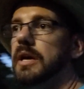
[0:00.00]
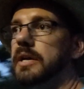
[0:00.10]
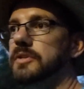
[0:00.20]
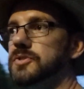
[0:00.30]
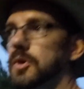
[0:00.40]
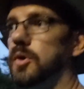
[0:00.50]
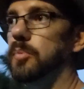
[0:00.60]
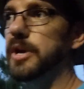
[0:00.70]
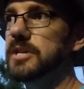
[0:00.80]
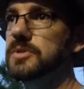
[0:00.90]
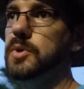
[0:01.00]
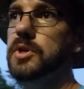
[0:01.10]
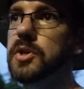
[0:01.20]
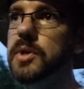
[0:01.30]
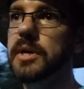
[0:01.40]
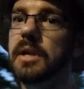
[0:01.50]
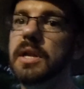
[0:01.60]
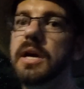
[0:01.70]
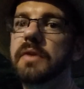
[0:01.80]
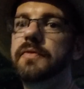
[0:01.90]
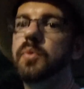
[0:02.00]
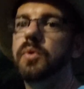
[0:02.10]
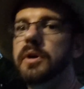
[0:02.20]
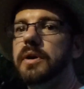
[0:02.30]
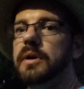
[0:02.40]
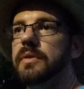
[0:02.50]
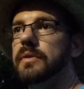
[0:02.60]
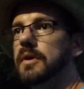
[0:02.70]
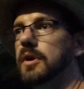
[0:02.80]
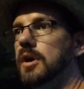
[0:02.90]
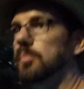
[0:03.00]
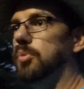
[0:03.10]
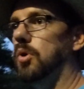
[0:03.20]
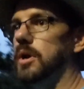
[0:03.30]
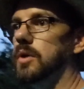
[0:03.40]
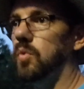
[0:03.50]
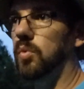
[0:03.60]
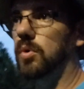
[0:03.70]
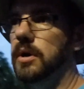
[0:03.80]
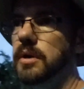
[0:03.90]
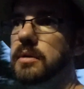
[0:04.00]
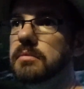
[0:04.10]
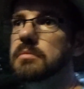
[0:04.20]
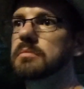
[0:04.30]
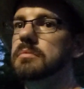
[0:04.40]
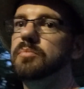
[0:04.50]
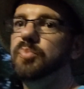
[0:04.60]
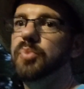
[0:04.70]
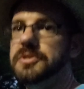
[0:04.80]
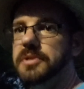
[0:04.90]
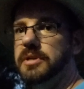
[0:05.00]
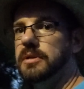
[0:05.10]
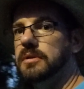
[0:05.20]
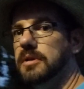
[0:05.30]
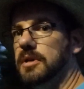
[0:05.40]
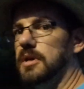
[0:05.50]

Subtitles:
And so basically you get left with 0.1%